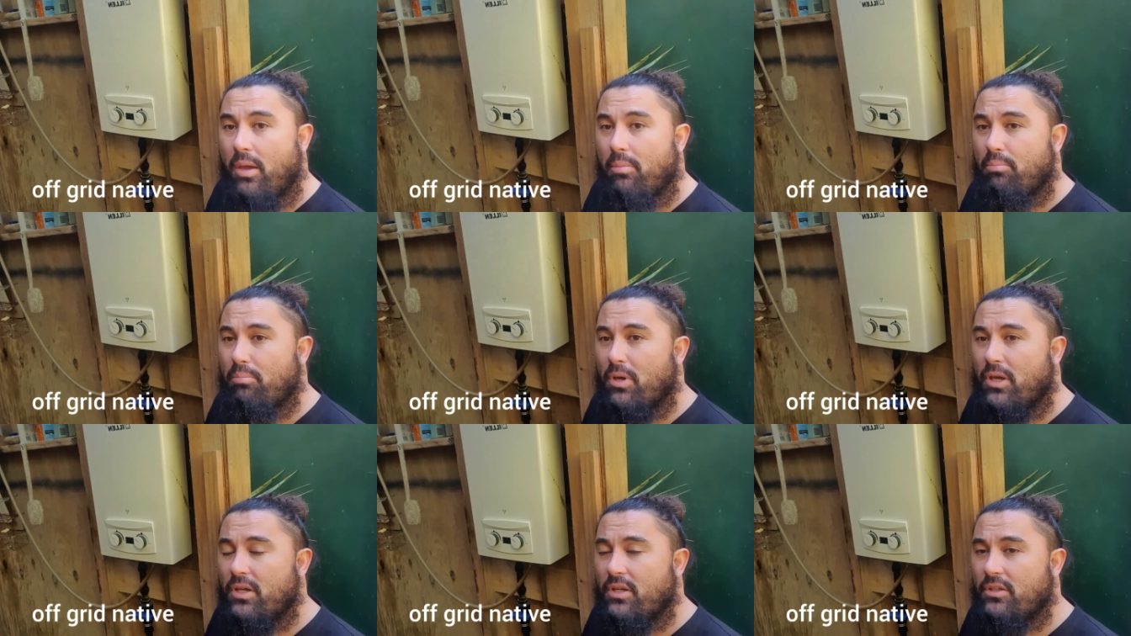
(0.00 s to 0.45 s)

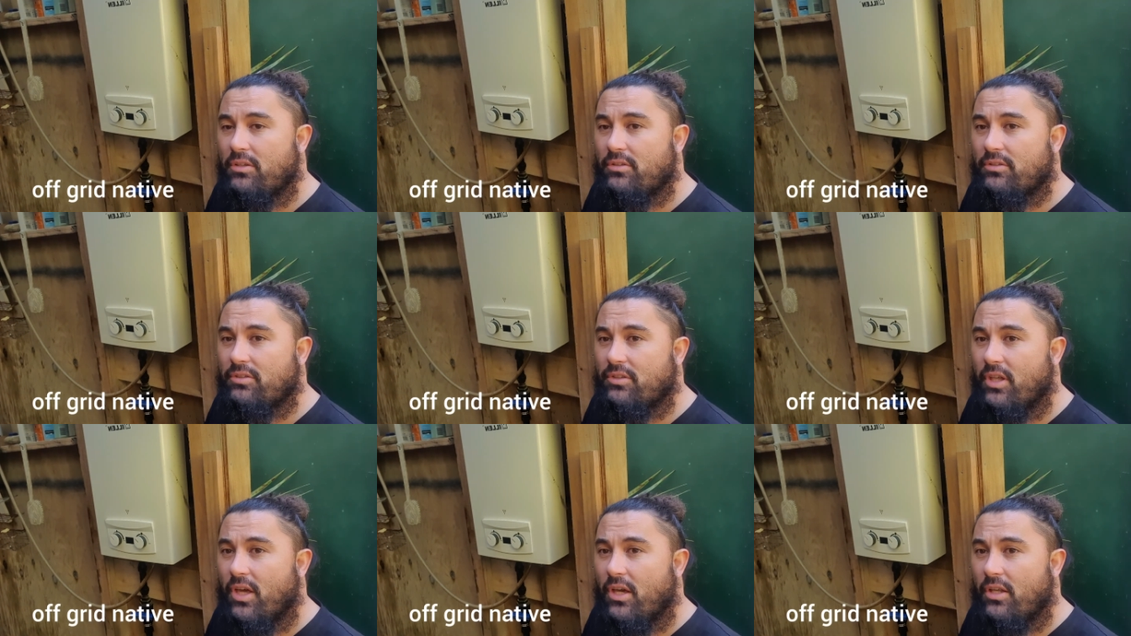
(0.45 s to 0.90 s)

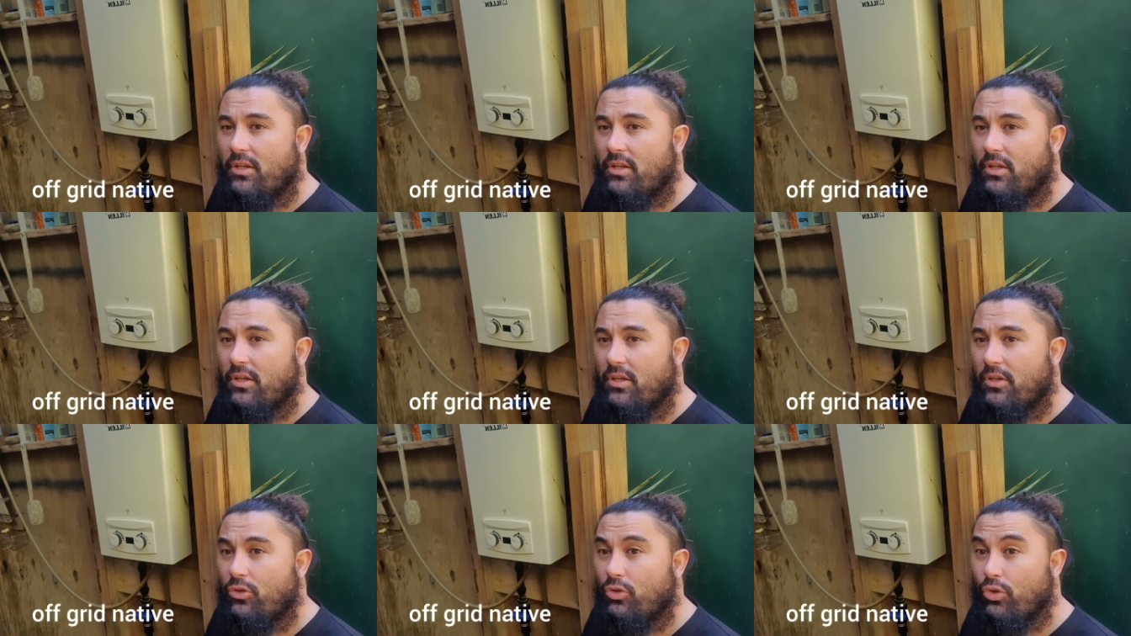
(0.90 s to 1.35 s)
means that
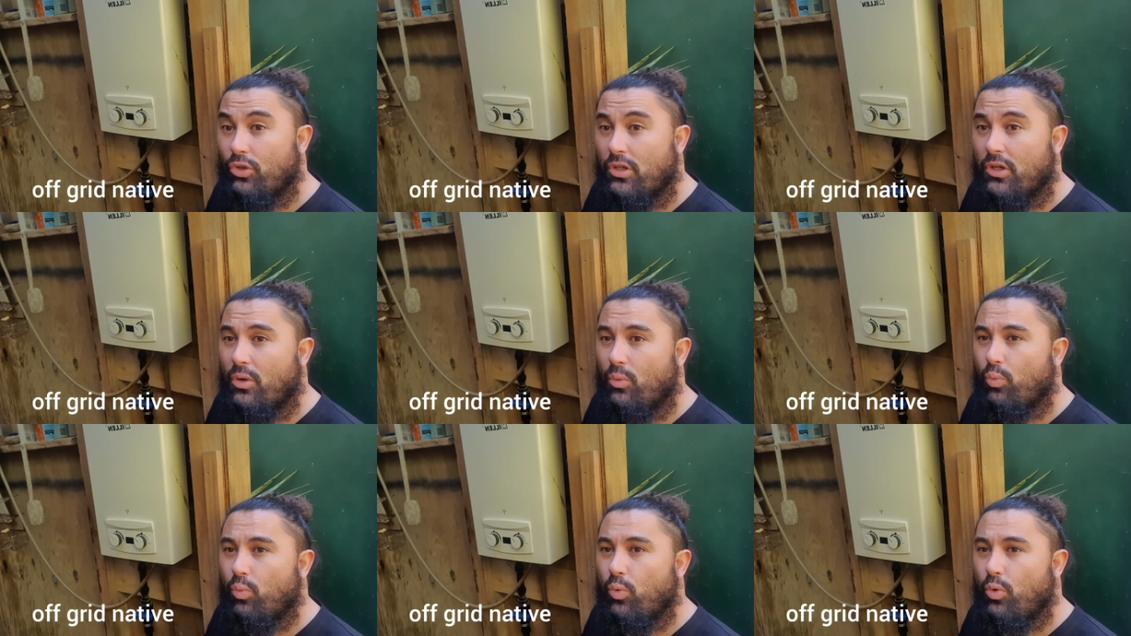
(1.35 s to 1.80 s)
you need
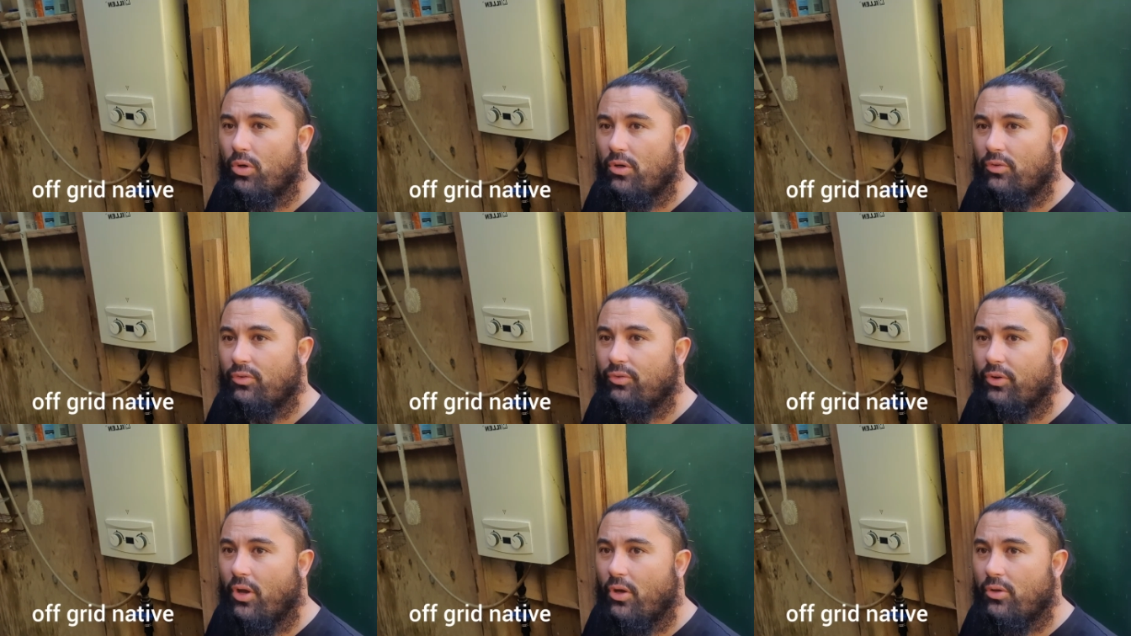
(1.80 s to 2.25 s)
a water
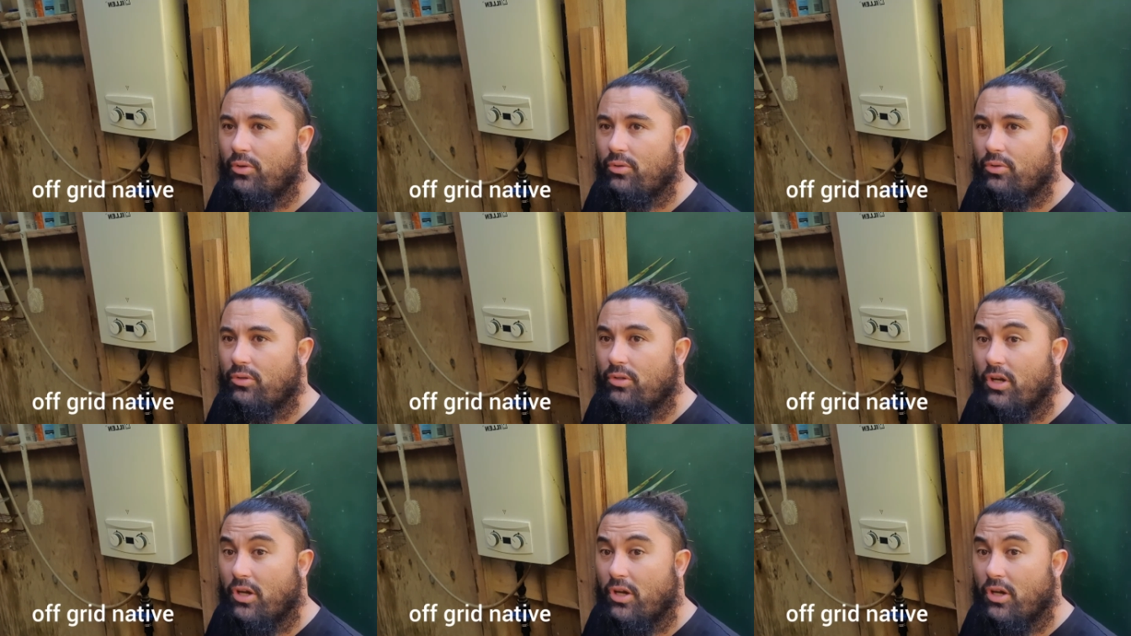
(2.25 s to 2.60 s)
flow,